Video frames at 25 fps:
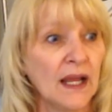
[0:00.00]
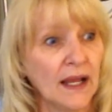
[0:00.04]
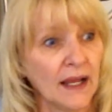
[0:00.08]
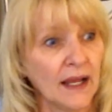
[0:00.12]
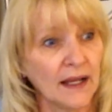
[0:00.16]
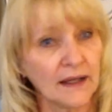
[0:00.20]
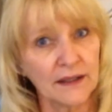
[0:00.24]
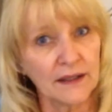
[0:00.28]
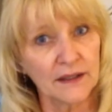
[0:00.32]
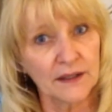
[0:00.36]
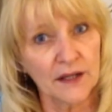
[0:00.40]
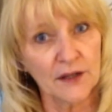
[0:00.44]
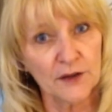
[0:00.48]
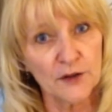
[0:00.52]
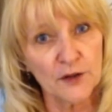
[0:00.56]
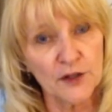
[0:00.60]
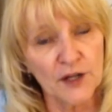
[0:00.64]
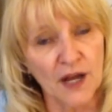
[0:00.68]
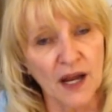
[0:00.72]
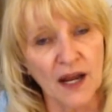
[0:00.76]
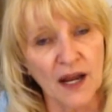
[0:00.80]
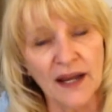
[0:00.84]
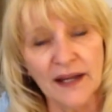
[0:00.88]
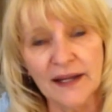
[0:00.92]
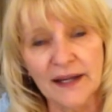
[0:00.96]
And another
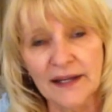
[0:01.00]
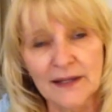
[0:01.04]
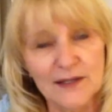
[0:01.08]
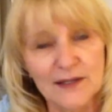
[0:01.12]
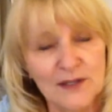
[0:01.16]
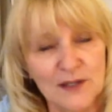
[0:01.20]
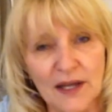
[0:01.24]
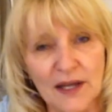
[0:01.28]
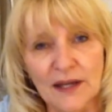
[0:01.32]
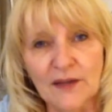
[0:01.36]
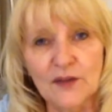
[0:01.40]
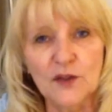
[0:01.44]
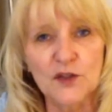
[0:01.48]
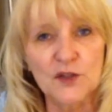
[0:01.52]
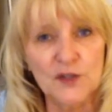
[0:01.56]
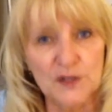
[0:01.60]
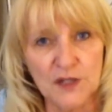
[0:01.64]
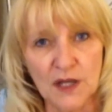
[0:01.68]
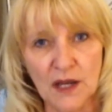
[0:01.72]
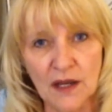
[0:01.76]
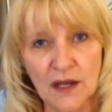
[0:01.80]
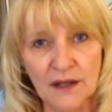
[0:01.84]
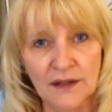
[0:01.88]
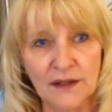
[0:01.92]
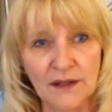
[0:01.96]
guy is like the
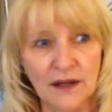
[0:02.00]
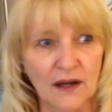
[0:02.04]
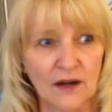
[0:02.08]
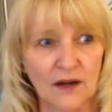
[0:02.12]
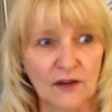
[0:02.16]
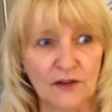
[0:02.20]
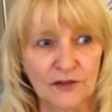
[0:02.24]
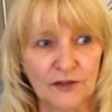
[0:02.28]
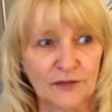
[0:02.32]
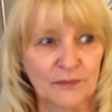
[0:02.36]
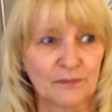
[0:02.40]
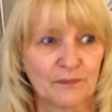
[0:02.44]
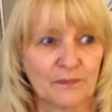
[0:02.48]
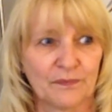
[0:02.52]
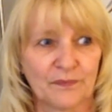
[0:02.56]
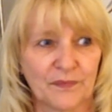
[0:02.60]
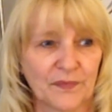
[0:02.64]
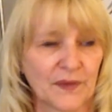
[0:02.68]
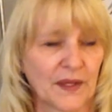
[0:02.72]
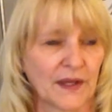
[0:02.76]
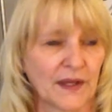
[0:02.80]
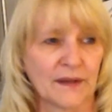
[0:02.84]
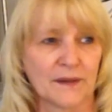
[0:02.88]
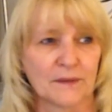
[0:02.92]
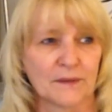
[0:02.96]
son of
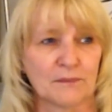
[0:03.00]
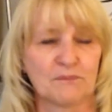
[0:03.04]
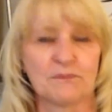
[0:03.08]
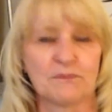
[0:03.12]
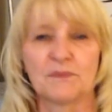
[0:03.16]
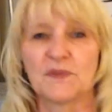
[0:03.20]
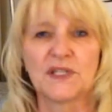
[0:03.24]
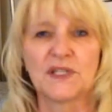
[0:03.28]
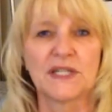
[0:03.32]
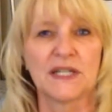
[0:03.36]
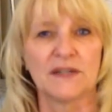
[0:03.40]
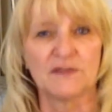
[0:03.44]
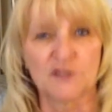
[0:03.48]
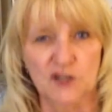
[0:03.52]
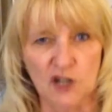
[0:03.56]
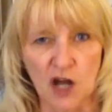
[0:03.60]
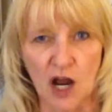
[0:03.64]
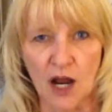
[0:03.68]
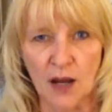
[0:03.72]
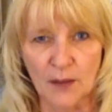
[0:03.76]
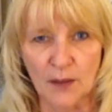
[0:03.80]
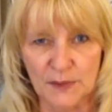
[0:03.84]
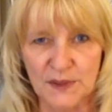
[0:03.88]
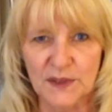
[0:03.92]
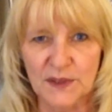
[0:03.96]
like Steve
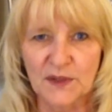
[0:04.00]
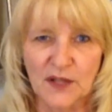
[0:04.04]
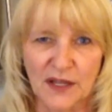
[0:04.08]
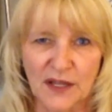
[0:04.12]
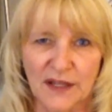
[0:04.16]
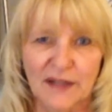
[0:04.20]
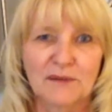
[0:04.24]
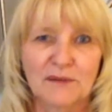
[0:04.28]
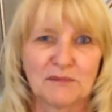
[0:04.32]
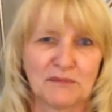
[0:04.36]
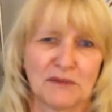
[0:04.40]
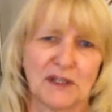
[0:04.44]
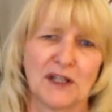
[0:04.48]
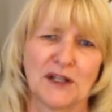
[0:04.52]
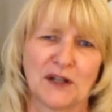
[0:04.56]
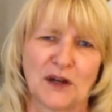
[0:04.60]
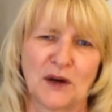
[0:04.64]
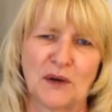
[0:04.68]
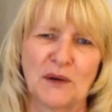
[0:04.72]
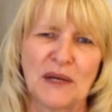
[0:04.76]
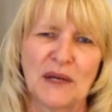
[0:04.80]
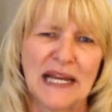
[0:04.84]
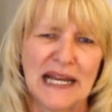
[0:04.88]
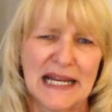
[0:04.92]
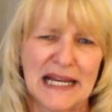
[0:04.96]
Jobs. Like, you
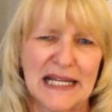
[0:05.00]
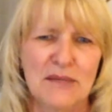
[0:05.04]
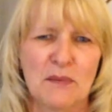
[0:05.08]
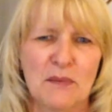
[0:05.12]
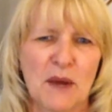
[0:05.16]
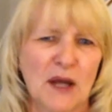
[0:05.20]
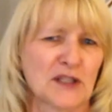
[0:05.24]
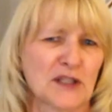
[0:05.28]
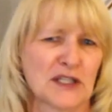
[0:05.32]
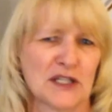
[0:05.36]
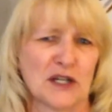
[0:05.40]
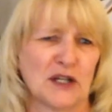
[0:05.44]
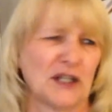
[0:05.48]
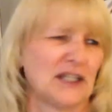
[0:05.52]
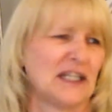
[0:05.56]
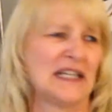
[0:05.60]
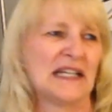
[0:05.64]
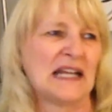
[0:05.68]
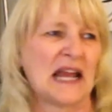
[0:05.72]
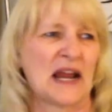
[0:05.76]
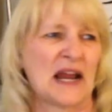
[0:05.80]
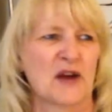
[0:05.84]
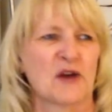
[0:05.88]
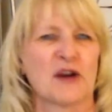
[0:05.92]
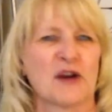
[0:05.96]
know, he's about to
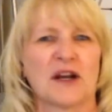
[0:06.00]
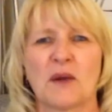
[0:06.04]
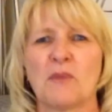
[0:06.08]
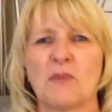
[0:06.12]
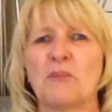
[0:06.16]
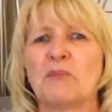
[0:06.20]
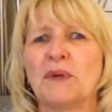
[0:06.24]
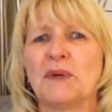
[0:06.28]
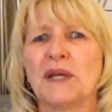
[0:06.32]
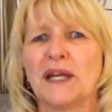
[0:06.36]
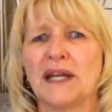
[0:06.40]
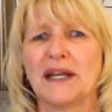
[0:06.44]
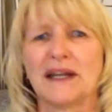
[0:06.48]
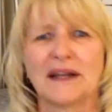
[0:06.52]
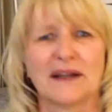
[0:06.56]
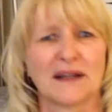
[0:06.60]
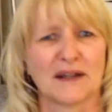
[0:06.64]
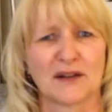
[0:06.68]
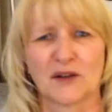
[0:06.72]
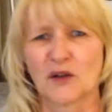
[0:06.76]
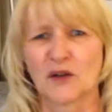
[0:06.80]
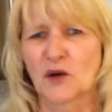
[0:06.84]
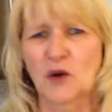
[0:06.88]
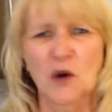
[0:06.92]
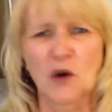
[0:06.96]
inherit a big
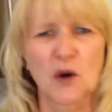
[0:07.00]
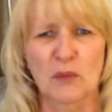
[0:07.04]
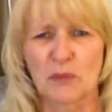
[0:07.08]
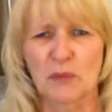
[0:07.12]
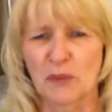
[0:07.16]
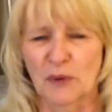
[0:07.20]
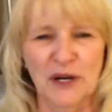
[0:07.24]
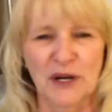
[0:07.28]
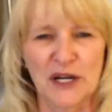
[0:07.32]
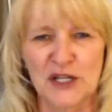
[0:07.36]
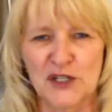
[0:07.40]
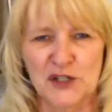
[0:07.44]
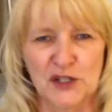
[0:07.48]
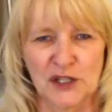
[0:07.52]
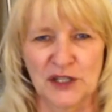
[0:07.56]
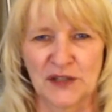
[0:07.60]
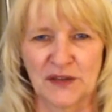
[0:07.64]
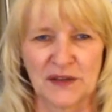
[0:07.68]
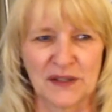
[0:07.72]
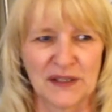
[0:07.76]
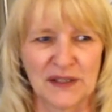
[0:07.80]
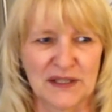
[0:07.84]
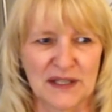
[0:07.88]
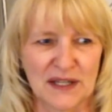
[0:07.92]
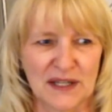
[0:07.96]

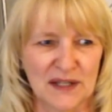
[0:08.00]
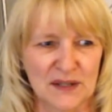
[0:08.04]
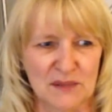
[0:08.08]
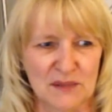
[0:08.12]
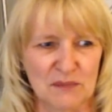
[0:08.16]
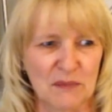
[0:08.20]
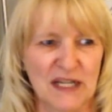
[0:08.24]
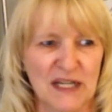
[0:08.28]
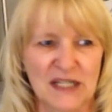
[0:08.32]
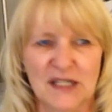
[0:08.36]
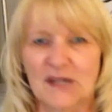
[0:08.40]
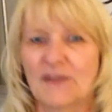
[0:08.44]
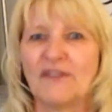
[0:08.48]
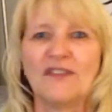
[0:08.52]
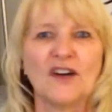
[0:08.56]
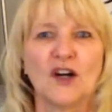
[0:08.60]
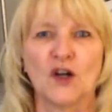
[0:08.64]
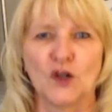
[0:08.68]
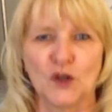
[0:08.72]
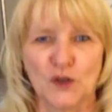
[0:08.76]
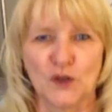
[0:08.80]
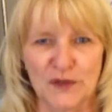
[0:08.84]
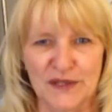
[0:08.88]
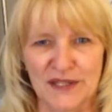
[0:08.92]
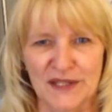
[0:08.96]
corporation that does makes
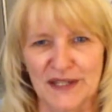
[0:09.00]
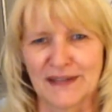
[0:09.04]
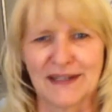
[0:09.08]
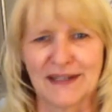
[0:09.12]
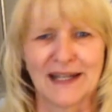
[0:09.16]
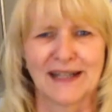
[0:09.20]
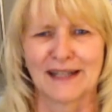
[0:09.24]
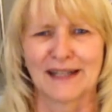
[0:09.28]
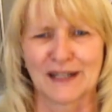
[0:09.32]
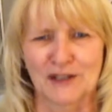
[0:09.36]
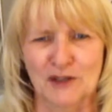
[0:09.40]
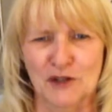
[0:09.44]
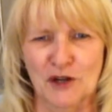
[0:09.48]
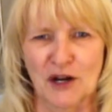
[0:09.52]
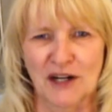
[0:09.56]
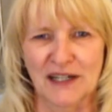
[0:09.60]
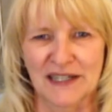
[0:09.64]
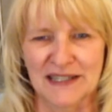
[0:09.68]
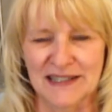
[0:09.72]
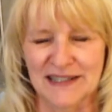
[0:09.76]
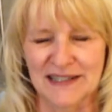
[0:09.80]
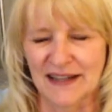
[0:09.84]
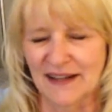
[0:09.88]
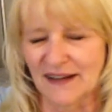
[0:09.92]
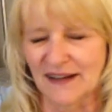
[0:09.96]
phones and
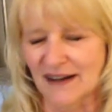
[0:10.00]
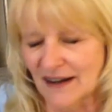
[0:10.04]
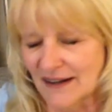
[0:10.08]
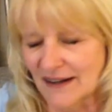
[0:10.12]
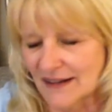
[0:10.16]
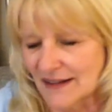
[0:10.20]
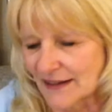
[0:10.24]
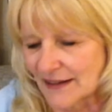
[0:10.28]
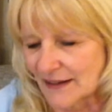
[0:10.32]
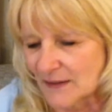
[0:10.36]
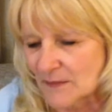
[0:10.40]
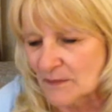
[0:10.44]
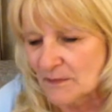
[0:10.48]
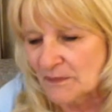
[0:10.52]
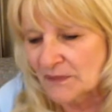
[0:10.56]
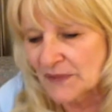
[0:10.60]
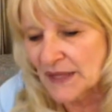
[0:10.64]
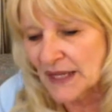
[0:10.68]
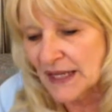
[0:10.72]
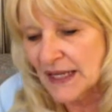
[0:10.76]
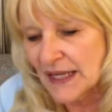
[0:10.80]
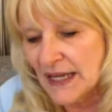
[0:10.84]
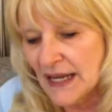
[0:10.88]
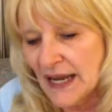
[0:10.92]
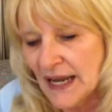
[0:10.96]
electronics and that kind of thing.
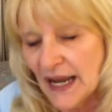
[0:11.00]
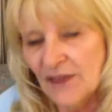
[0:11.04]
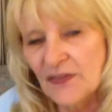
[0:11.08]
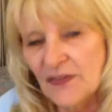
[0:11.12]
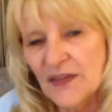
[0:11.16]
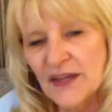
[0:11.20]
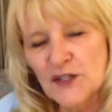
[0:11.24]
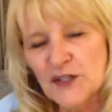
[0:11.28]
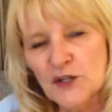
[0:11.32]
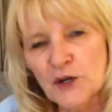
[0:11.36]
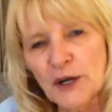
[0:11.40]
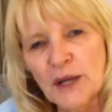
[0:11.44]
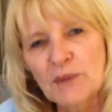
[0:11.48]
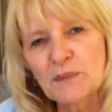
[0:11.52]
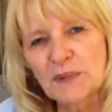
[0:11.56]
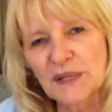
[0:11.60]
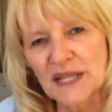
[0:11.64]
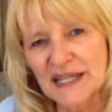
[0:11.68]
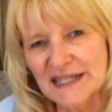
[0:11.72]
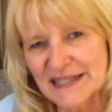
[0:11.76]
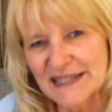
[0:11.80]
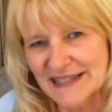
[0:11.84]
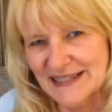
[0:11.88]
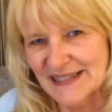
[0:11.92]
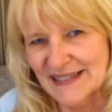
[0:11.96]
And they trade
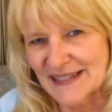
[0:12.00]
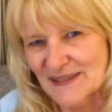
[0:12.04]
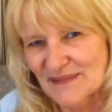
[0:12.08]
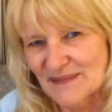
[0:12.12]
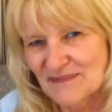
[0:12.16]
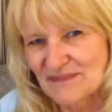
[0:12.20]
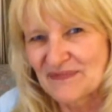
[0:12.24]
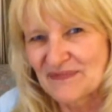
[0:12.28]
places.